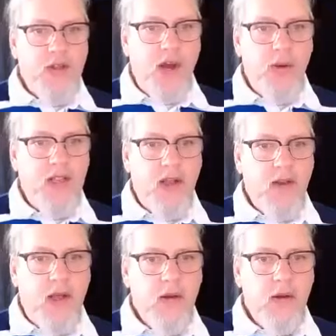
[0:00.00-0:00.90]
nothing on week 10
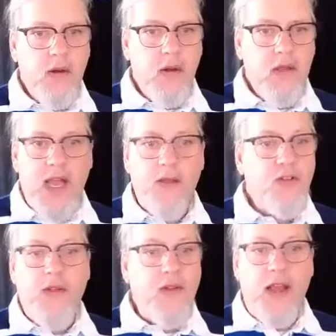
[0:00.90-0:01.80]
yet. Yeah, there's
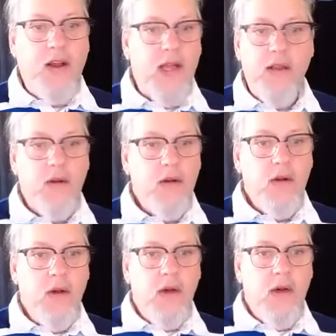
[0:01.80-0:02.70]
nothing there yet.
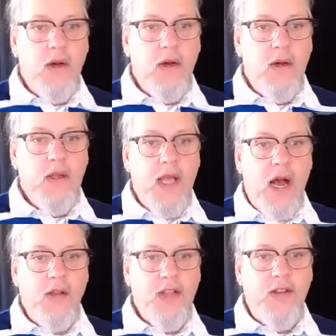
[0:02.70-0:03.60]

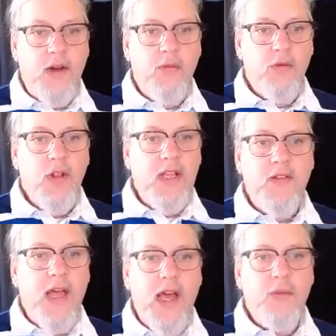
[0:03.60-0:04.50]
Yeah, I'll need to release
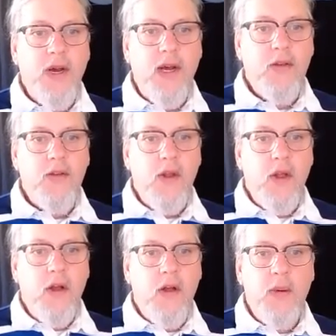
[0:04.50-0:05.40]
that, but
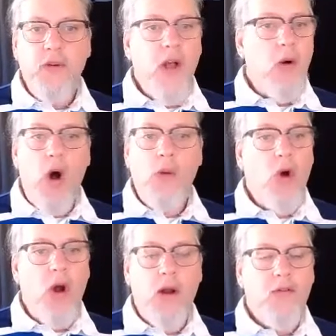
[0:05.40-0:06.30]
there was no
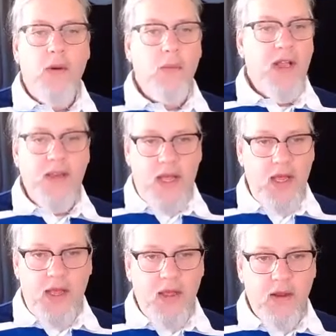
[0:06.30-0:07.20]
homework from
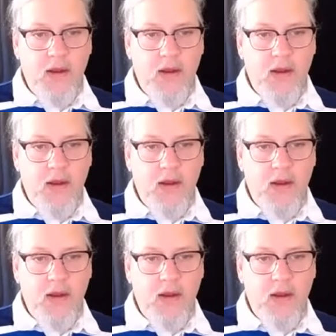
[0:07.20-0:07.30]
Monday.